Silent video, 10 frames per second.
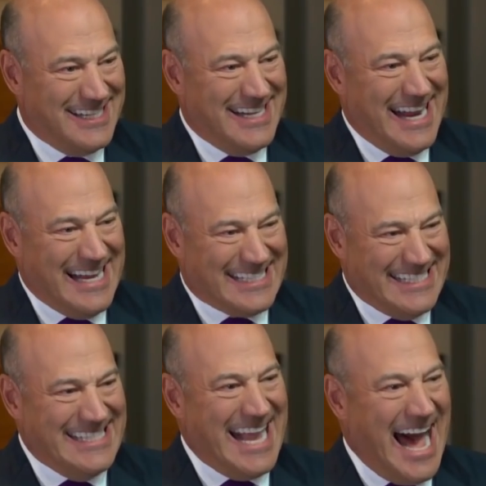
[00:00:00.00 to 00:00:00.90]
it's
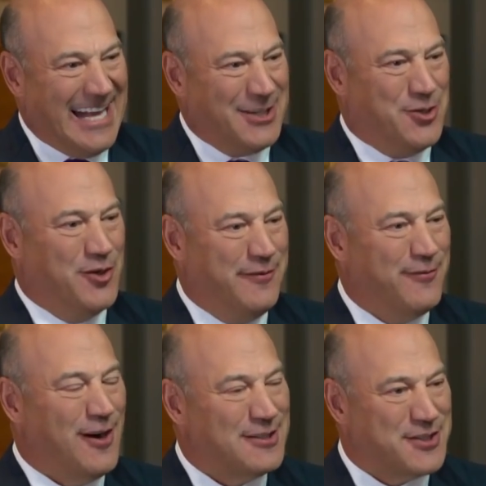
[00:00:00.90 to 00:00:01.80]
not good
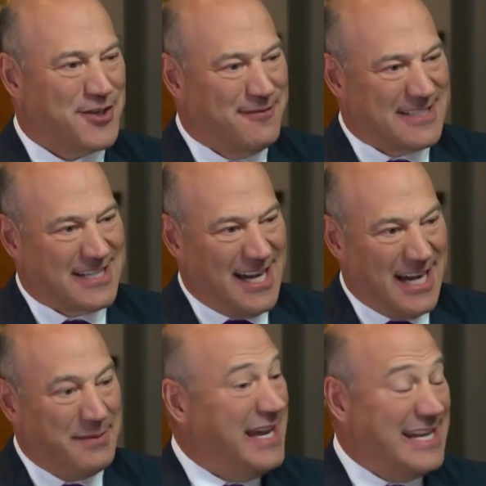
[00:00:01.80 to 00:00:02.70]
for our service
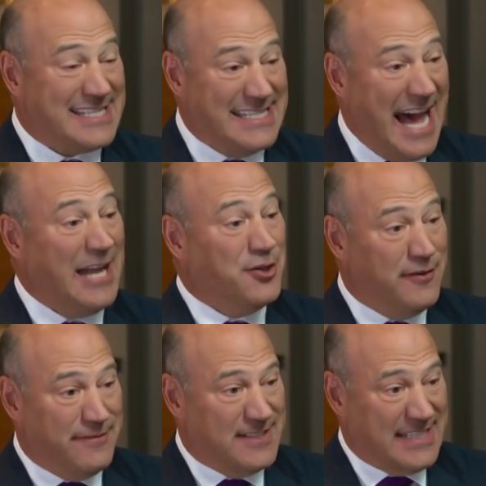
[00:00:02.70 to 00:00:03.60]
economy, and it's not
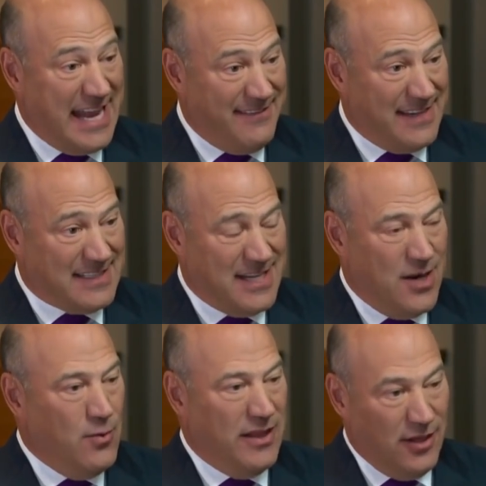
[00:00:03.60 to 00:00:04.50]
good for
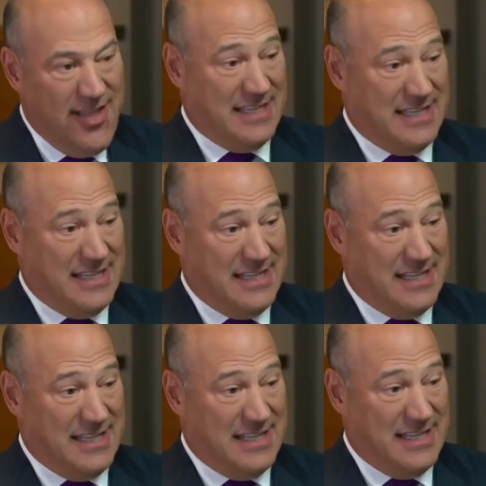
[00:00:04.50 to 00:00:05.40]
savings.
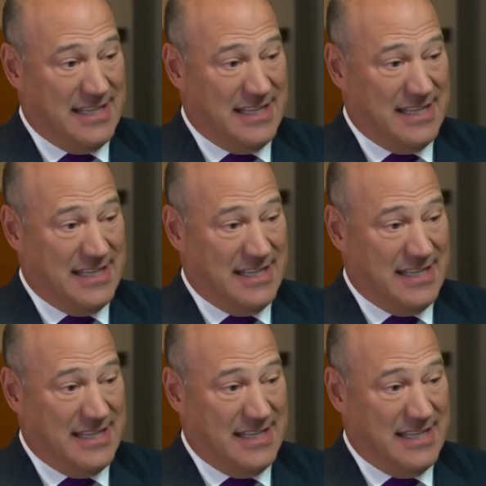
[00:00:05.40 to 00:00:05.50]
We look at the